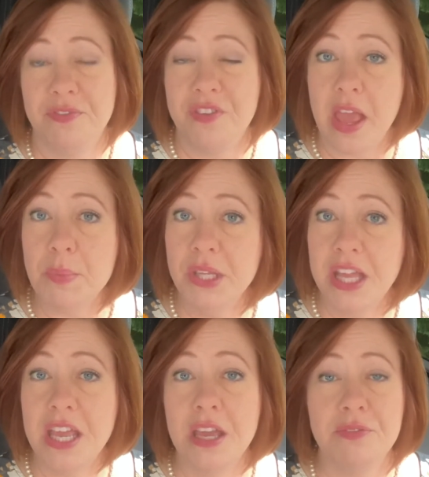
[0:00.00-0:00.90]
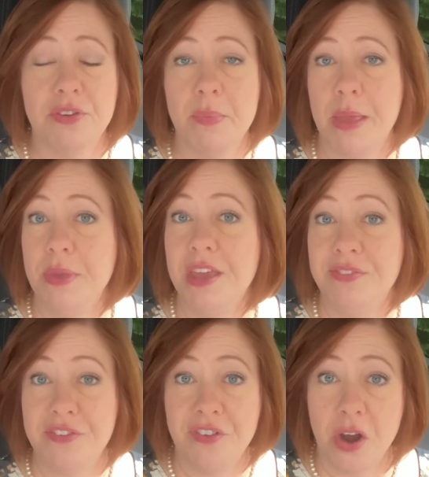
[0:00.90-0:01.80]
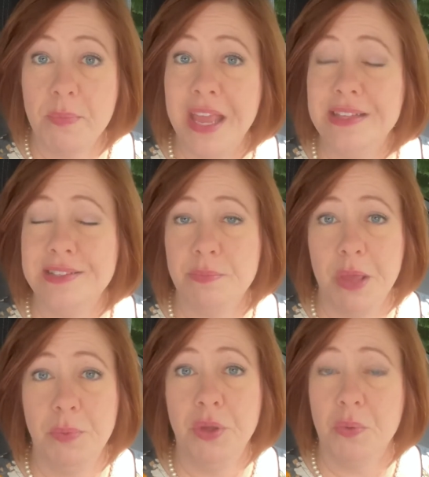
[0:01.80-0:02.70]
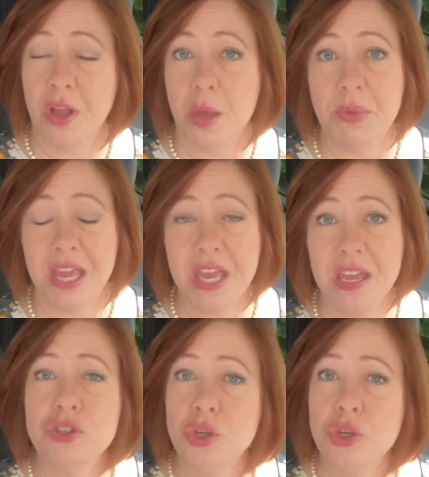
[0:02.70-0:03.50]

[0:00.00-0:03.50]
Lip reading: family and for maybe even farmhands and people who were coming in.